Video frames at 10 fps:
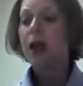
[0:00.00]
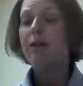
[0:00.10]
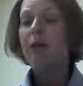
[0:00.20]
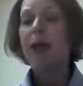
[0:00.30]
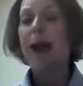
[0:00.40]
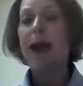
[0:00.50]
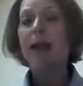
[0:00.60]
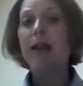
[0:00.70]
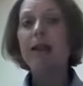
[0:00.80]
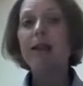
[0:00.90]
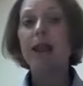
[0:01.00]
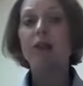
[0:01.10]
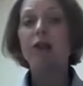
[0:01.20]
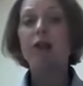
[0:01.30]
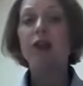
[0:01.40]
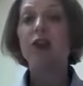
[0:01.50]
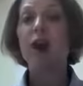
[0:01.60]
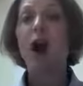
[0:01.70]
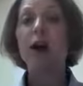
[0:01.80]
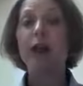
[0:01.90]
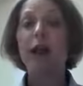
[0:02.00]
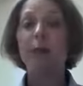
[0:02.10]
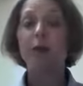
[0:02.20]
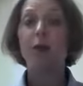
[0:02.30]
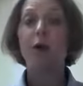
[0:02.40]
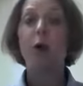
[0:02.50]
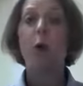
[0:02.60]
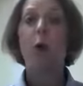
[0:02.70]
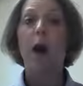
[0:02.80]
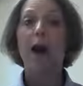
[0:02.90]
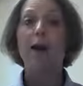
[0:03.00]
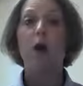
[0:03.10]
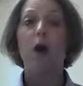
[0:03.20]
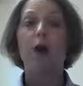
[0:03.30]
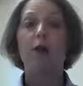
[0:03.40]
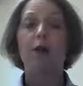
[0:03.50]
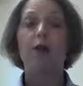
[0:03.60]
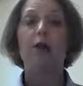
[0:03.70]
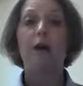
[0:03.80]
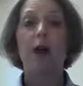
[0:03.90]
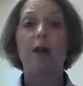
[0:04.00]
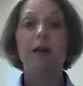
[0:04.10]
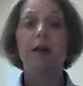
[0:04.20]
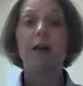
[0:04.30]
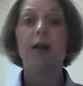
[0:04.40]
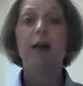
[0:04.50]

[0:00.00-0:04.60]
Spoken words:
If the pain continues and you're unable to put weight on your foot,